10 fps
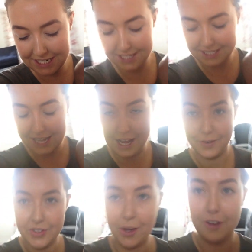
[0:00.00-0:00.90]
Dad's
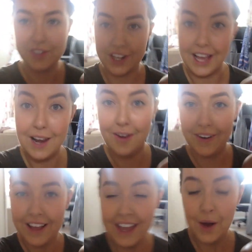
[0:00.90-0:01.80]
house after a
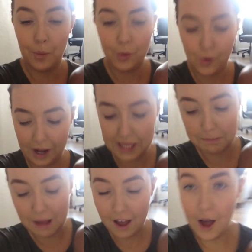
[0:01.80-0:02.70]
long walk at the
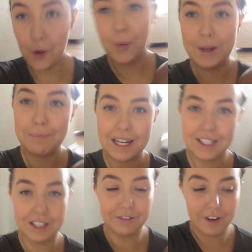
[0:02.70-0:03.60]
park. We went back
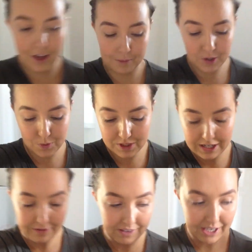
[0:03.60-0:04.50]
to the farm, which was
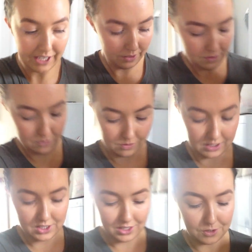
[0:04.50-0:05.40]
lovely. Oh,
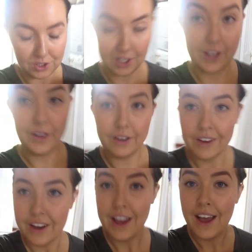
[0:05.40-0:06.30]
it's huge.
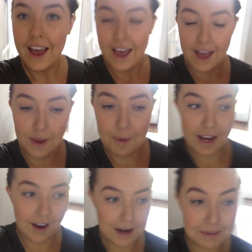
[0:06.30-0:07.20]
And
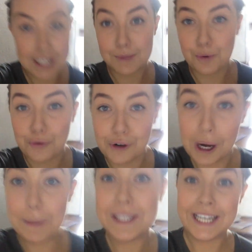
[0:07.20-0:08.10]
I'm desperate for a
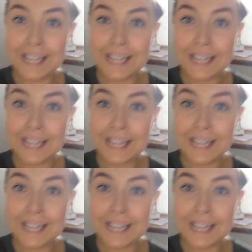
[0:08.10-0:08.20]
cup of tea